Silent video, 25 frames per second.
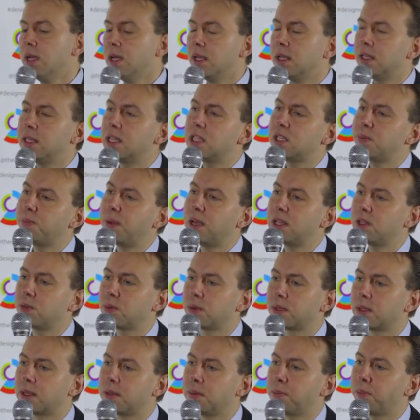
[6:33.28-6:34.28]
the space
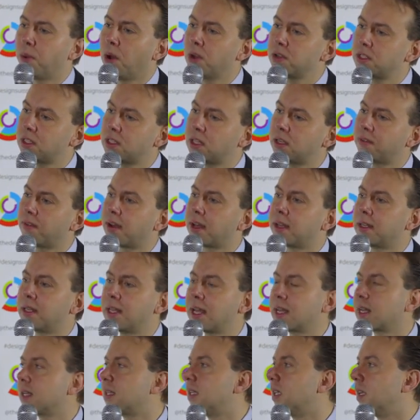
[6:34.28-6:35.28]
was positive and
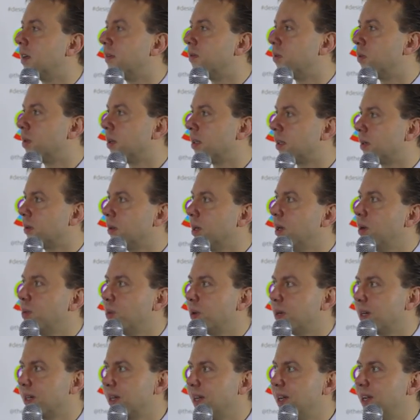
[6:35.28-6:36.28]
negative
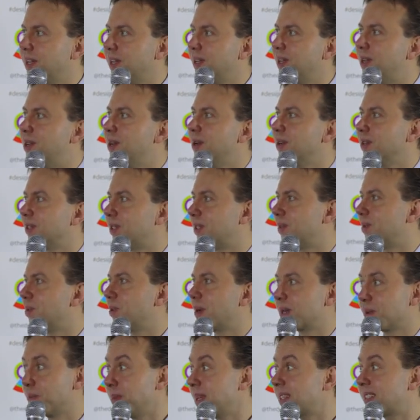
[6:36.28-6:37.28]
were used
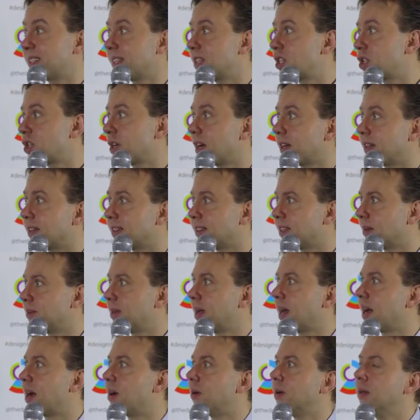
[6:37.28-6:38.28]
will mix each other
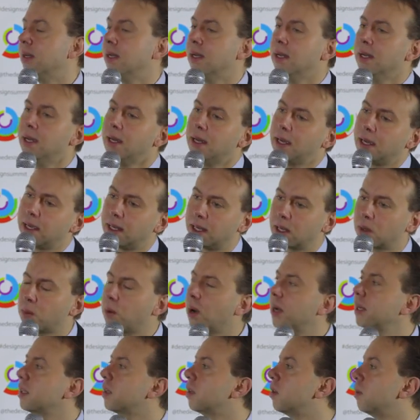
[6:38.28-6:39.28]
somehow in a
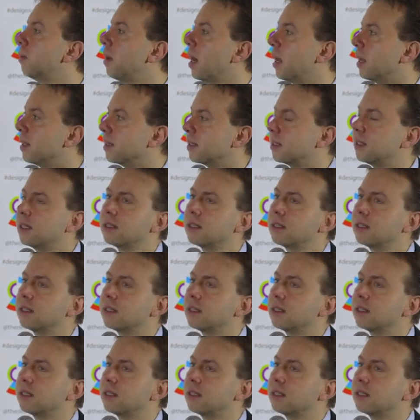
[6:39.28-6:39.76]
quite good balance.